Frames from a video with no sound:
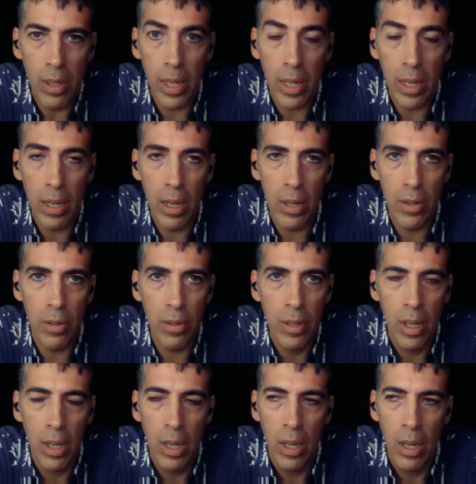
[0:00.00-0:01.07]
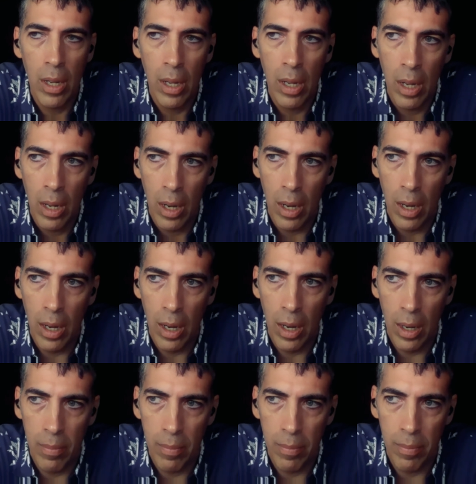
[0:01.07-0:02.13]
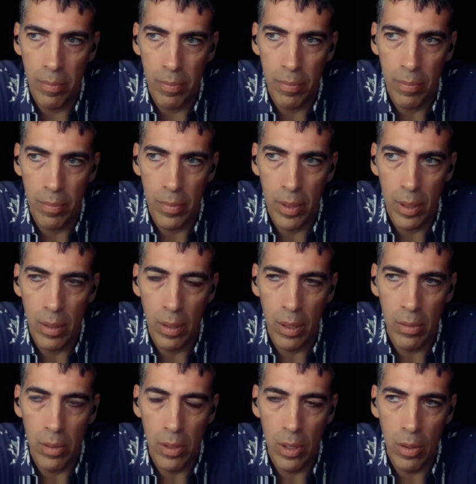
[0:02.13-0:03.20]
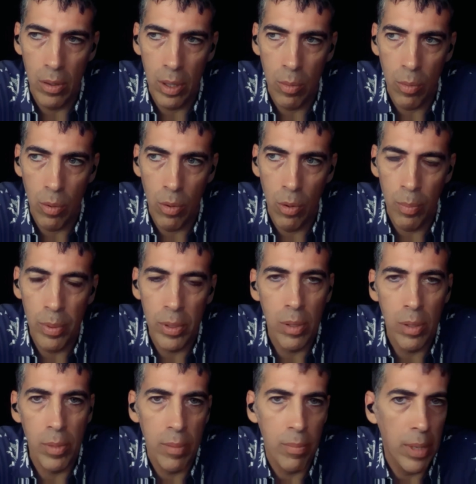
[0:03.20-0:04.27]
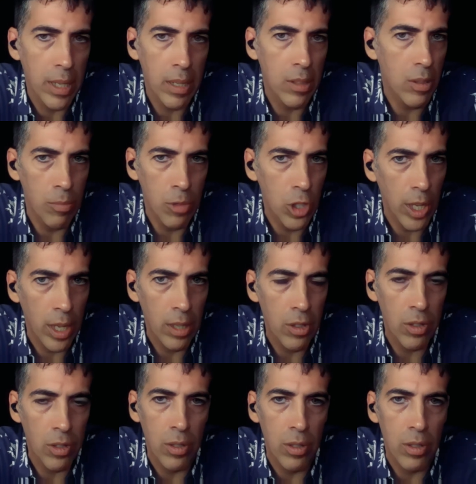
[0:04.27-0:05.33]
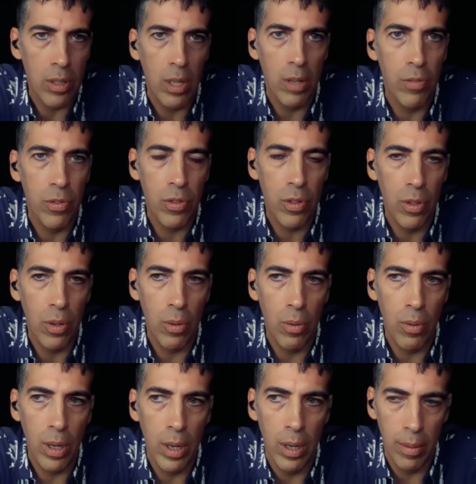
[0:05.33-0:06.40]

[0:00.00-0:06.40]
Nick Cutter um, you know they were open to me making some changes and stuff so